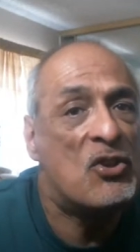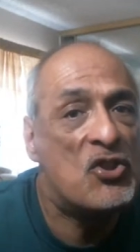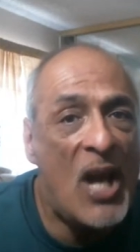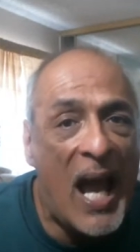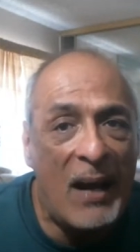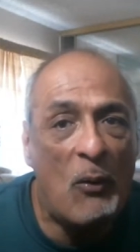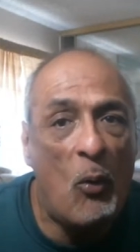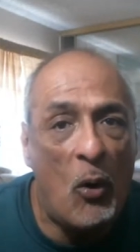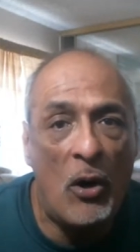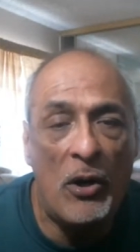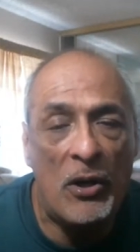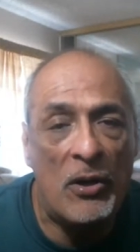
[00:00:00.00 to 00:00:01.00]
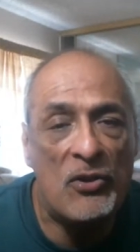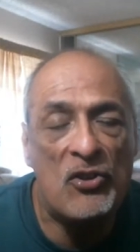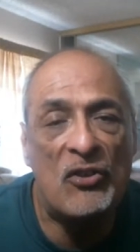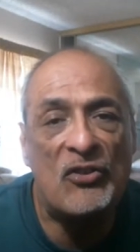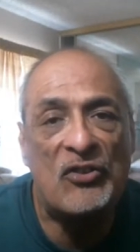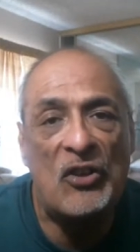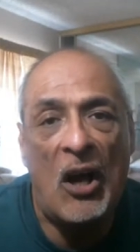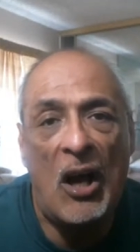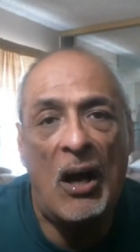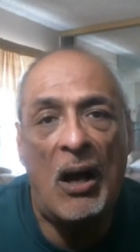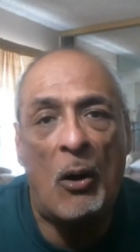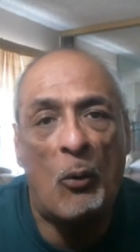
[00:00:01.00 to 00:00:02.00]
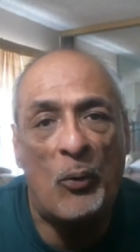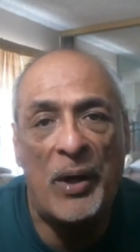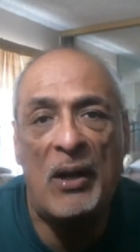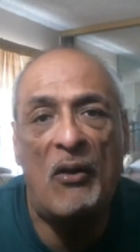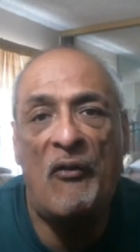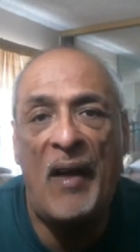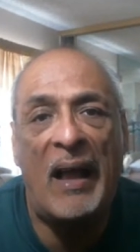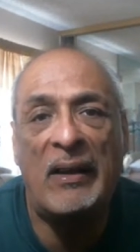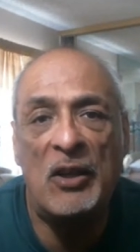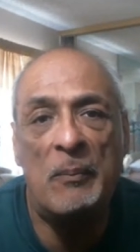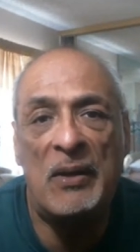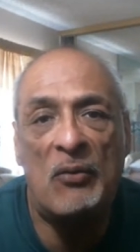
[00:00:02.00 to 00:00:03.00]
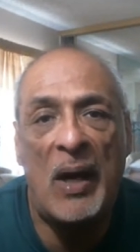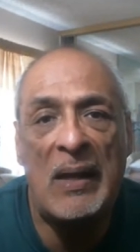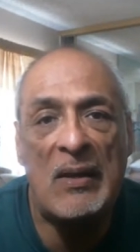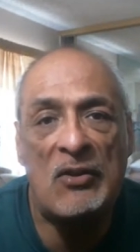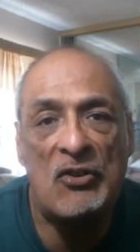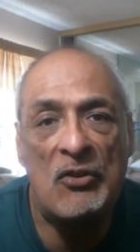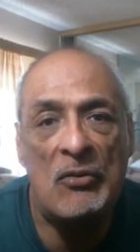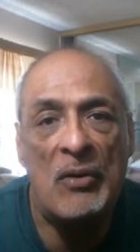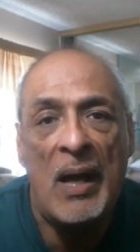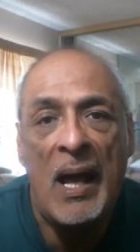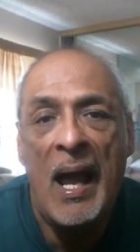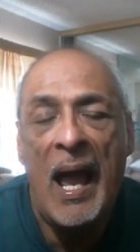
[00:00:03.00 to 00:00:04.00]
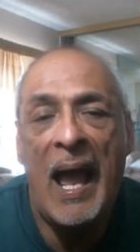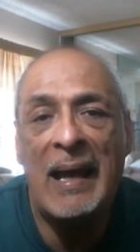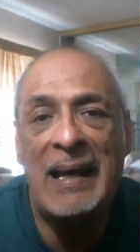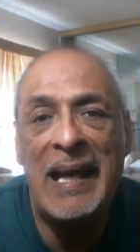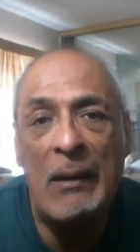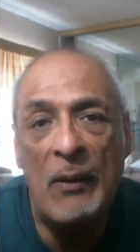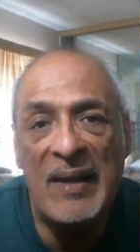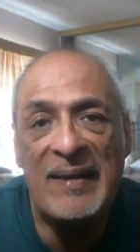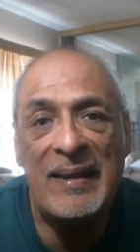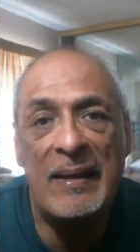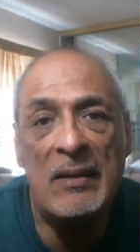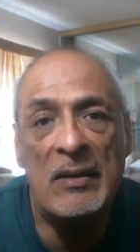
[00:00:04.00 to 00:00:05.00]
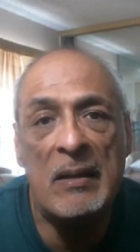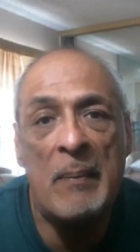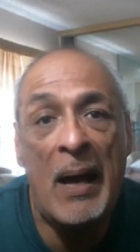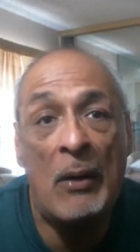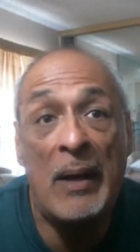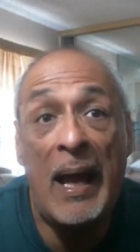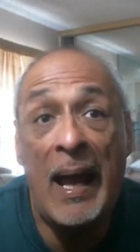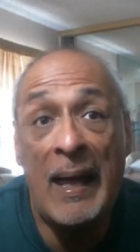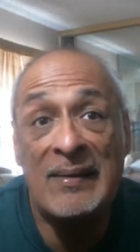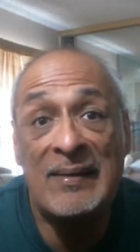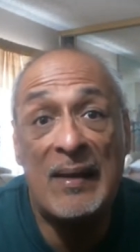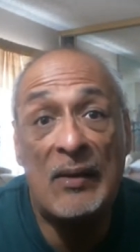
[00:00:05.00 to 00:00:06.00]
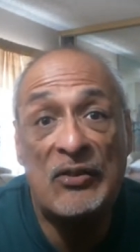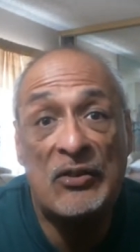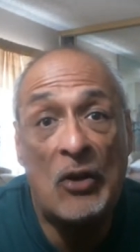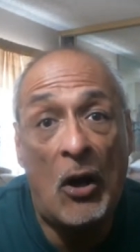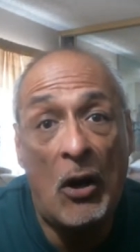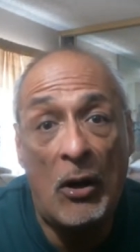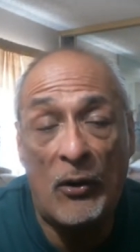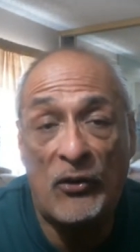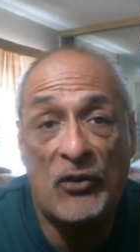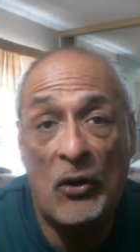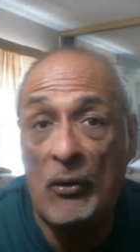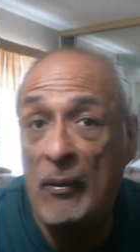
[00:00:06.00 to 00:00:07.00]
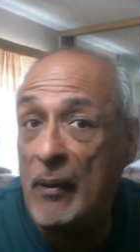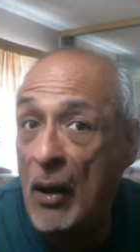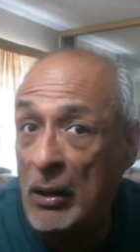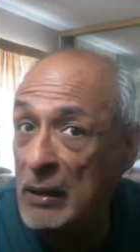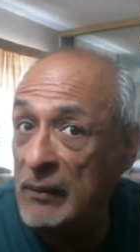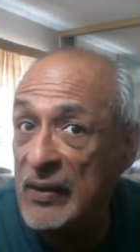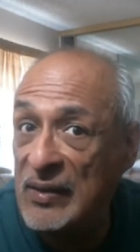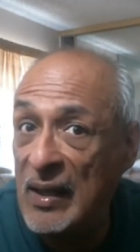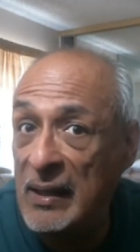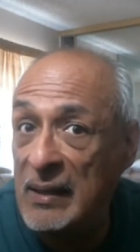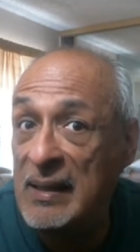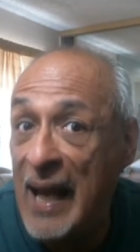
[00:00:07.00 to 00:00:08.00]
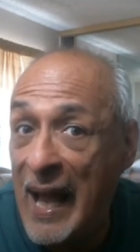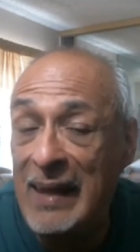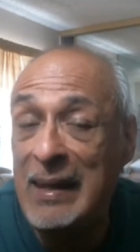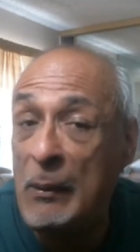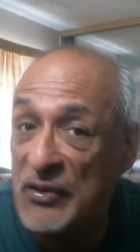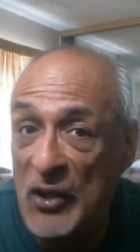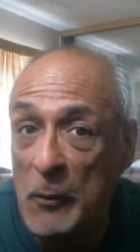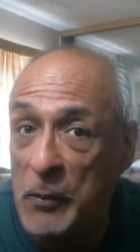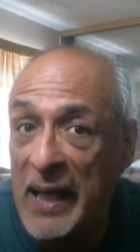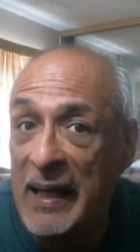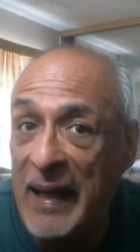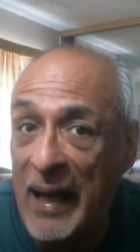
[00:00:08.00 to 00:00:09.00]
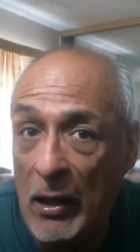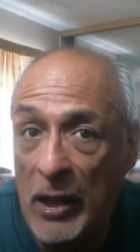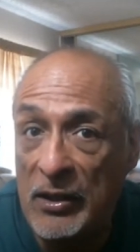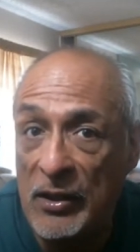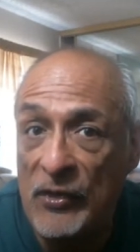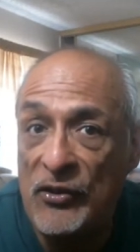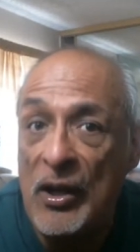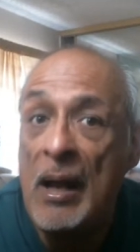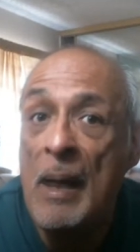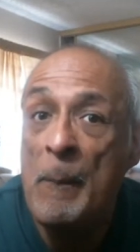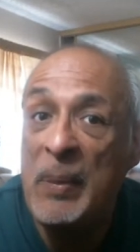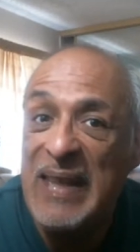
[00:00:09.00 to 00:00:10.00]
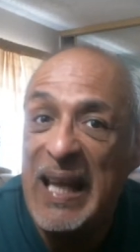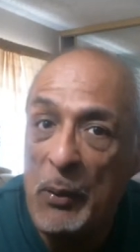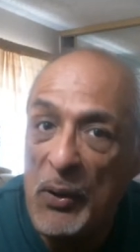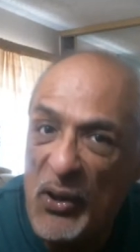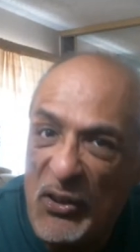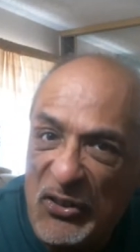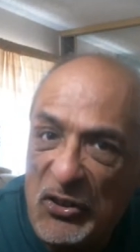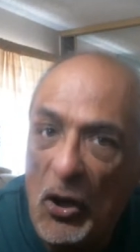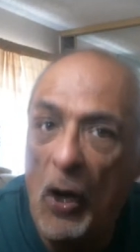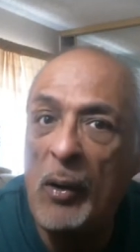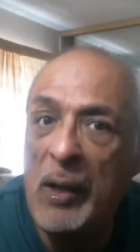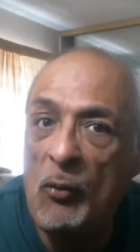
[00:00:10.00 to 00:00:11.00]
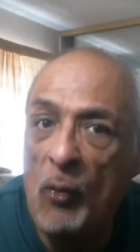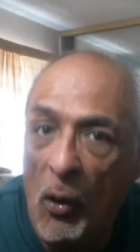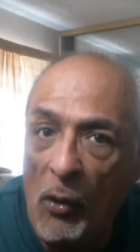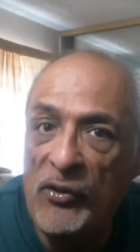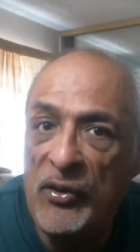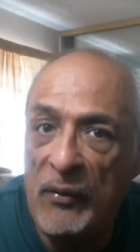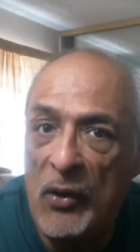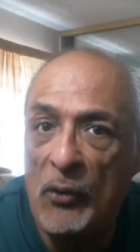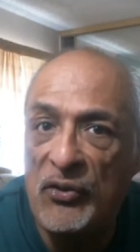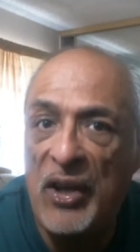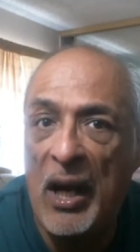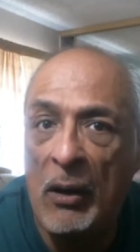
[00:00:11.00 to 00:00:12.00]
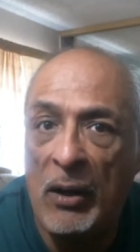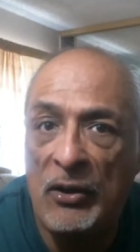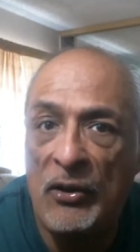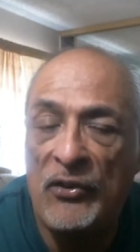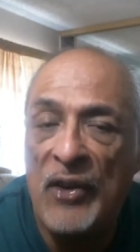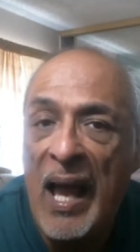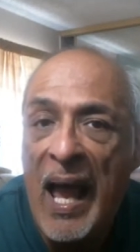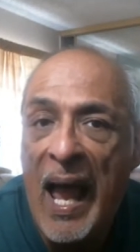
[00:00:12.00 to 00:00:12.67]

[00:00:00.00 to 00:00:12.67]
Jack Warner just saw a real value between the two, and he would single them out as stars. So all of a sudden, yeah, they were still playing characters, but they were the starring roles of those characters